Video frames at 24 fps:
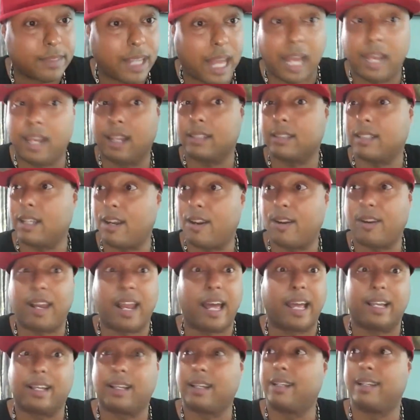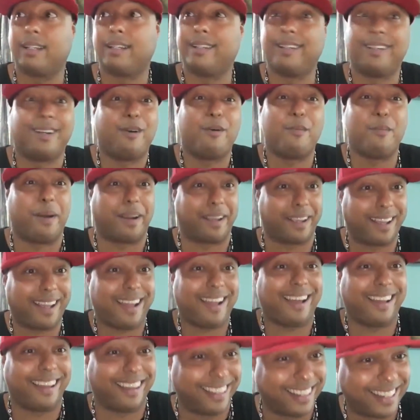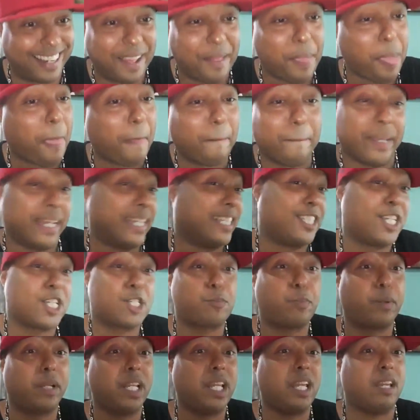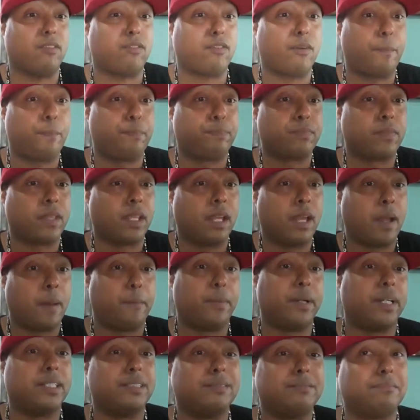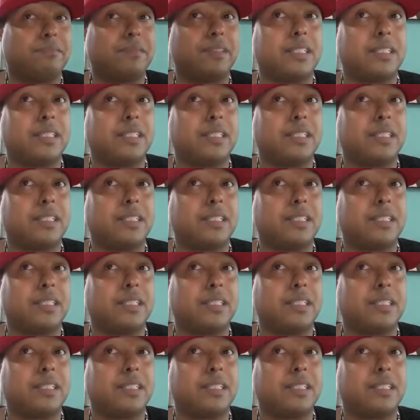I looked at her like, oh my God, in disbelief. But